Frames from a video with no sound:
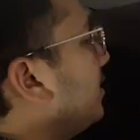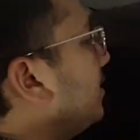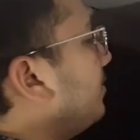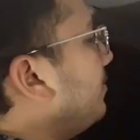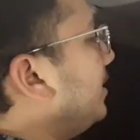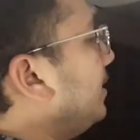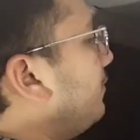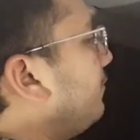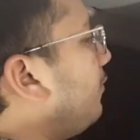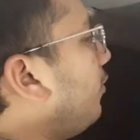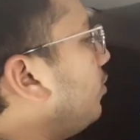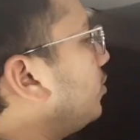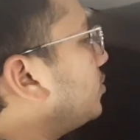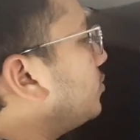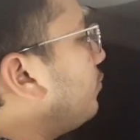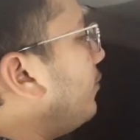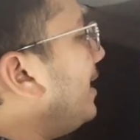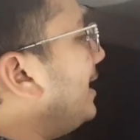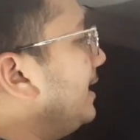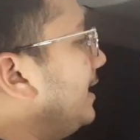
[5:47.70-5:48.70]

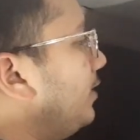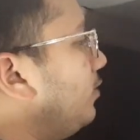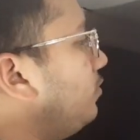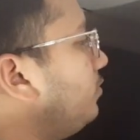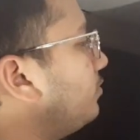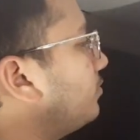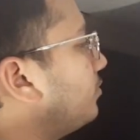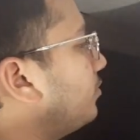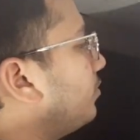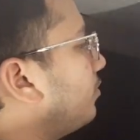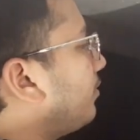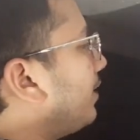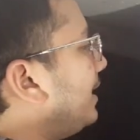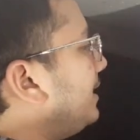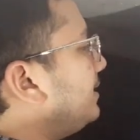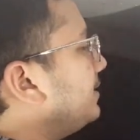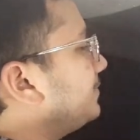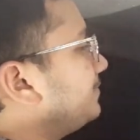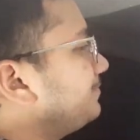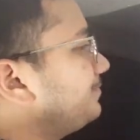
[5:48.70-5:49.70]
millivolt value,
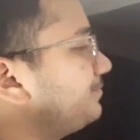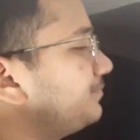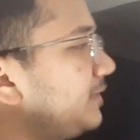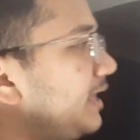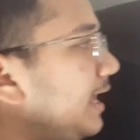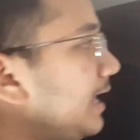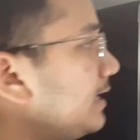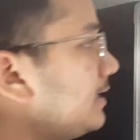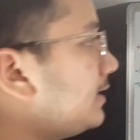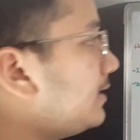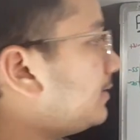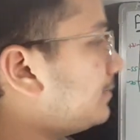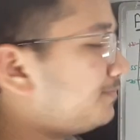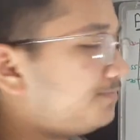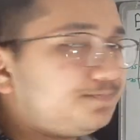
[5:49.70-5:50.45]
right? And